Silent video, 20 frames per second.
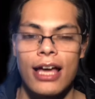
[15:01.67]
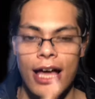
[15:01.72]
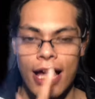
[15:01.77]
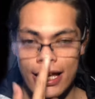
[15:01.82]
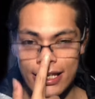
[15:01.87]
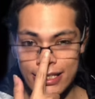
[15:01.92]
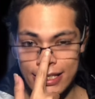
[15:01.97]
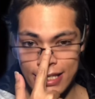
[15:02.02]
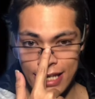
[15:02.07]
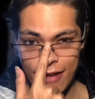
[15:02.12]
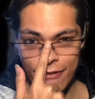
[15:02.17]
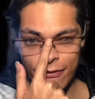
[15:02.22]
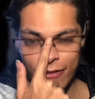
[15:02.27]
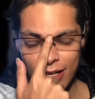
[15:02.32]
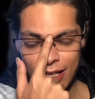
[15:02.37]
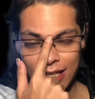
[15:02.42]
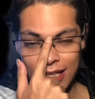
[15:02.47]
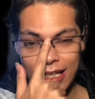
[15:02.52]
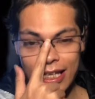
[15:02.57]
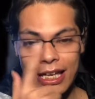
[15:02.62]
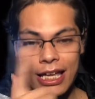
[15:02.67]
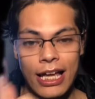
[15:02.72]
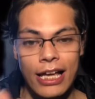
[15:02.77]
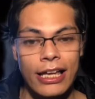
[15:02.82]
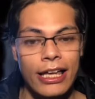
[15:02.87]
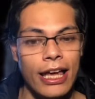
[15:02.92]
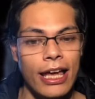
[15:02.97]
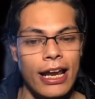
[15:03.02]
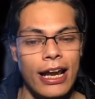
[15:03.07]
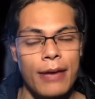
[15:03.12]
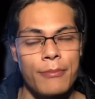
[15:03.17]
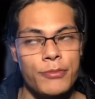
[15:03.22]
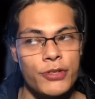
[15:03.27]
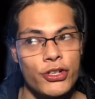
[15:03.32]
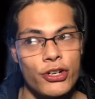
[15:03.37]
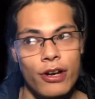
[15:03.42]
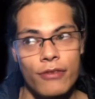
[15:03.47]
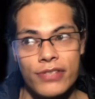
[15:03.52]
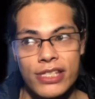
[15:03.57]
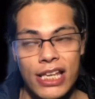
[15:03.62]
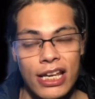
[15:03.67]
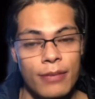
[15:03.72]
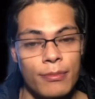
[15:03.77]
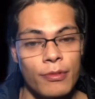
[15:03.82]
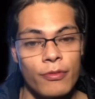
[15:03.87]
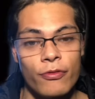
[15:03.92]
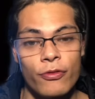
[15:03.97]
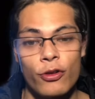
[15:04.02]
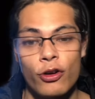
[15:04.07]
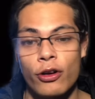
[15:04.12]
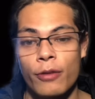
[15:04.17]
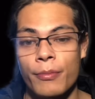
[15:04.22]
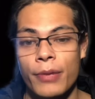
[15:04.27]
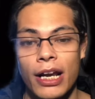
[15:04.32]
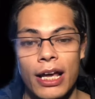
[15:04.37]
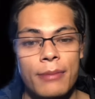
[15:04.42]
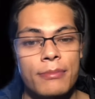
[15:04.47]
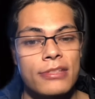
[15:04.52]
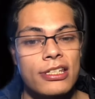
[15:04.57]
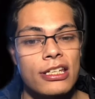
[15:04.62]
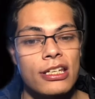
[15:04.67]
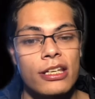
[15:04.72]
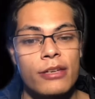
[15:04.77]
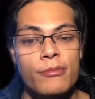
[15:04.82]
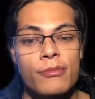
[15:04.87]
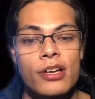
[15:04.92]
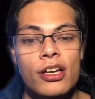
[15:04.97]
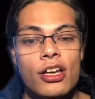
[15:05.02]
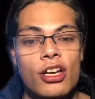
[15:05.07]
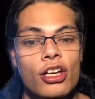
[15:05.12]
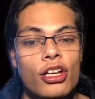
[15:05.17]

I definitely, again, I'm sure I've said it before, but I'm team